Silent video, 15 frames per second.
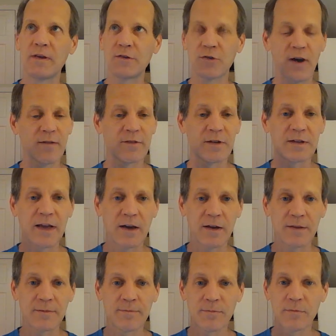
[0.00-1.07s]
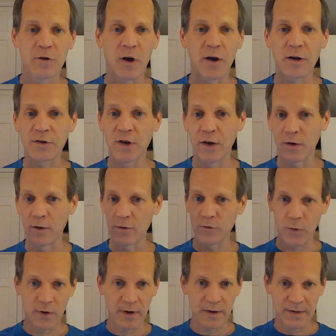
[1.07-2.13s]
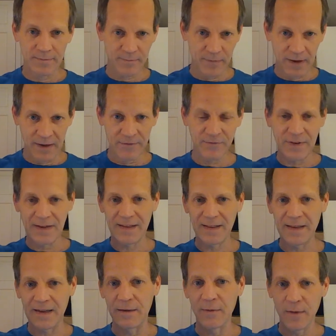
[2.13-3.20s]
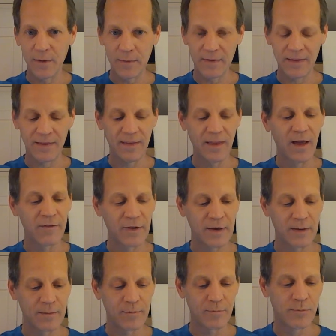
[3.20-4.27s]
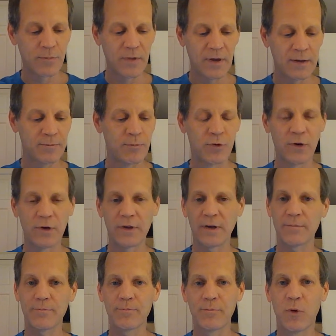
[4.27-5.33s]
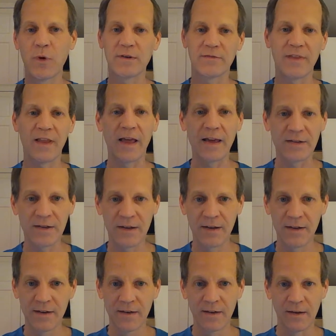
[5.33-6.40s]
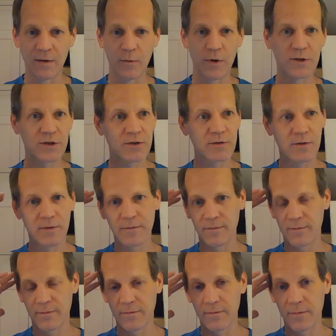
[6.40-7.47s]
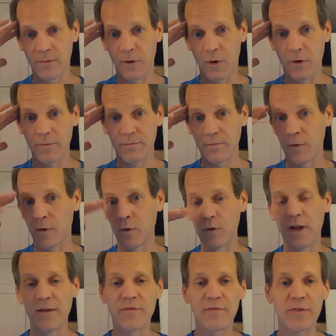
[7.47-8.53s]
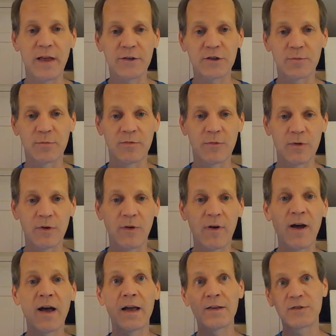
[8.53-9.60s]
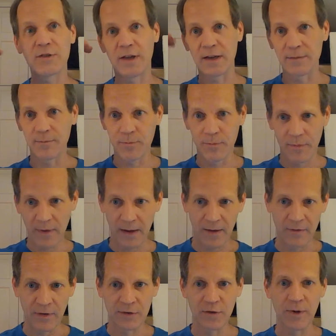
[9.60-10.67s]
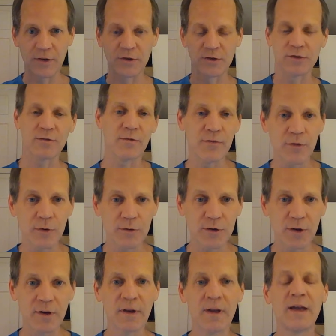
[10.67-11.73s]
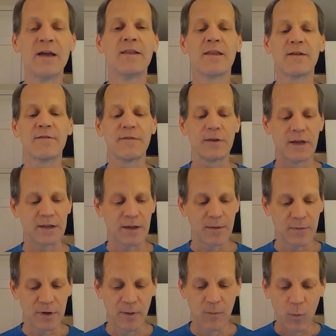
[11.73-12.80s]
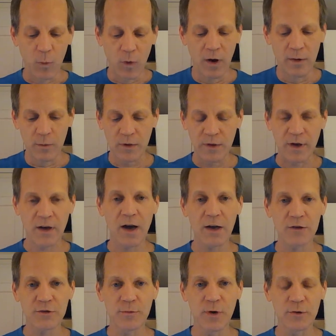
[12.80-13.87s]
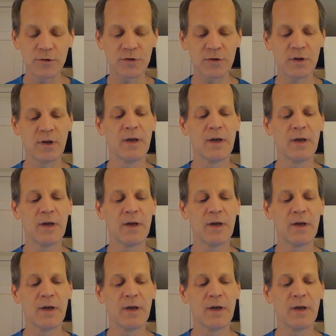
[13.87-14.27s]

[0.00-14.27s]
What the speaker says: traveling down a dark tunnel toward an infinitely loving and brilliant point of light in which their whole life flashes before their eyes. They can have intimations of the future. They feel like they become one with the cosmos.